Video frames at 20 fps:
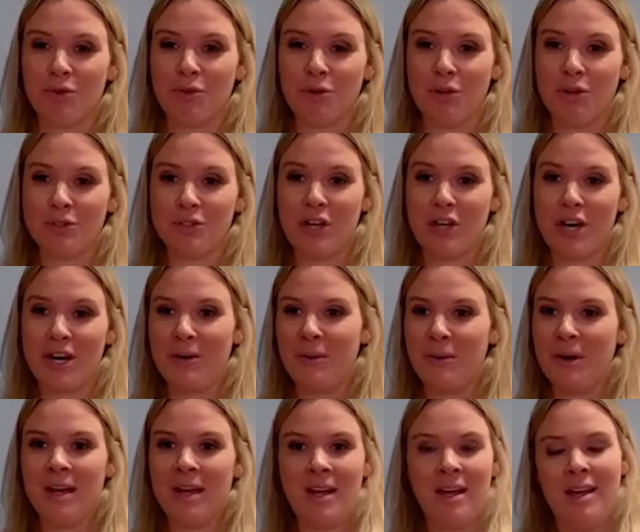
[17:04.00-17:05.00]
rule? So,
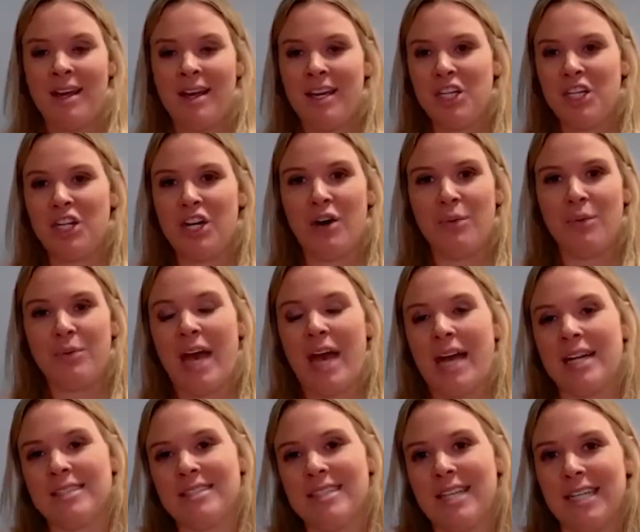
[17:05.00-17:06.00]

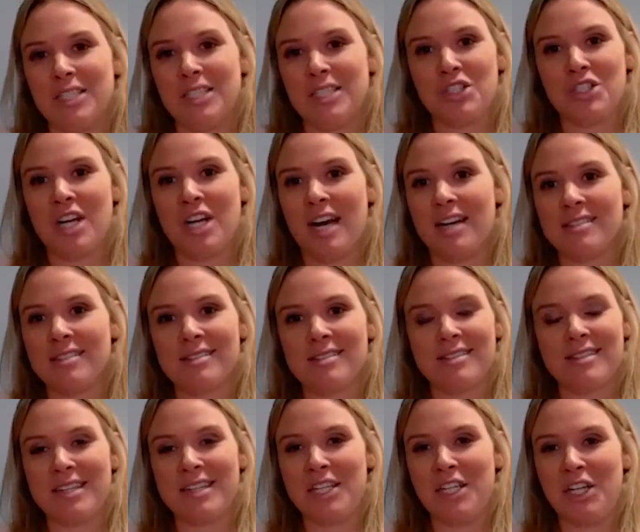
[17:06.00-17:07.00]
it's
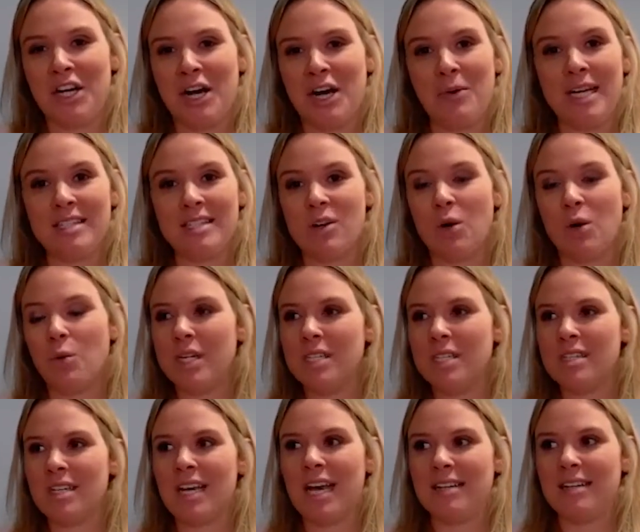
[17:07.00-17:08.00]
just, it's
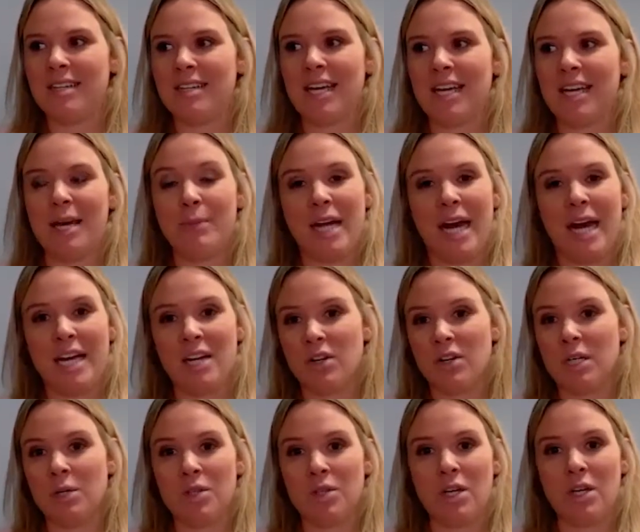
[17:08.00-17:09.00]
always a guessing game, but I
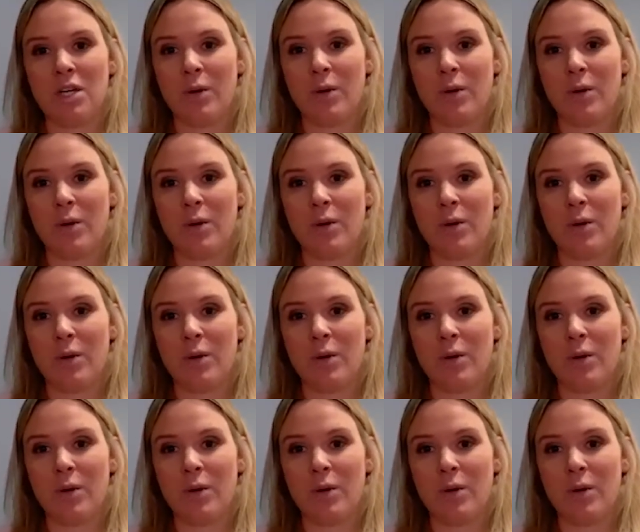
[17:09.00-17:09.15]
agree with you.